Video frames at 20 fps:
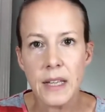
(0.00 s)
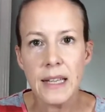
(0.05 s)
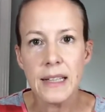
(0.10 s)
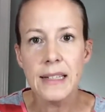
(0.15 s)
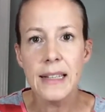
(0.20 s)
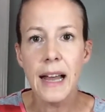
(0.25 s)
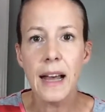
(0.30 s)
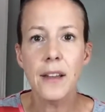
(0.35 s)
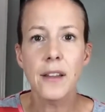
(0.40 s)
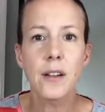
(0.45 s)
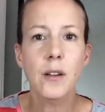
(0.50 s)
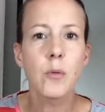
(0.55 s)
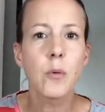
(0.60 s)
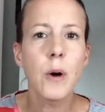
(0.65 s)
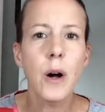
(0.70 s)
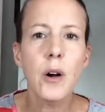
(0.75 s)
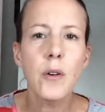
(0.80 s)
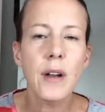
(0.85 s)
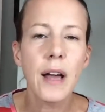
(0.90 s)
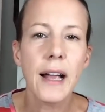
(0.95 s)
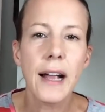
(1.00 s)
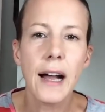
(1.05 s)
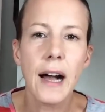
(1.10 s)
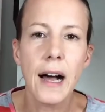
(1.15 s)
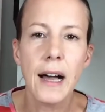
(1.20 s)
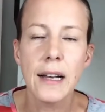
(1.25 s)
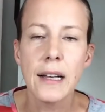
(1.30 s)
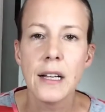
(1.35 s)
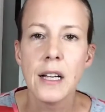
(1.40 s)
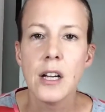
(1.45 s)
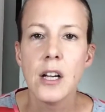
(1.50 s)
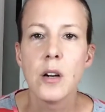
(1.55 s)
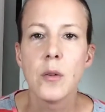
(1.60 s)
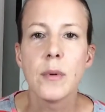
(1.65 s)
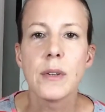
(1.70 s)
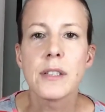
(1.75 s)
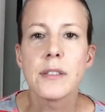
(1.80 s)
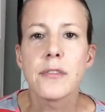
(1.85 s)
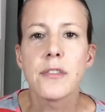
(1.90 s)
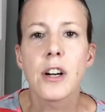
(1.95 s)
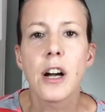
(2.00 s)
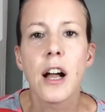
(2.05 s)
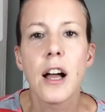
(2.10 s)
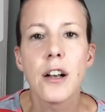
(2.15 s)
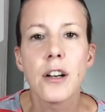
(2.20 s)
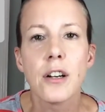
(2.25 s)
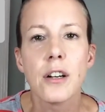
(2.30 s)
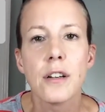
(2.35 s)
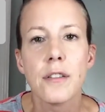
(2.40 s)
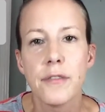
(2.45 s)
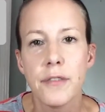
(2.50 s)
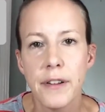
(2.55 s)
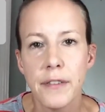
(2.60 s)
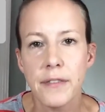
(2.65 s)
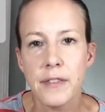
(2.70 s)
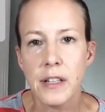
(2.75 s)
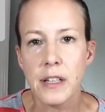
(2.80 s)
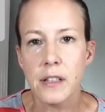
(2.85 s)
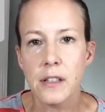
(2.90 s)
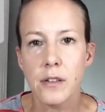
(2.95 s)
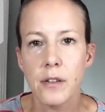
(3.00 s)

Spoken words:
Now the quote I got was for $150.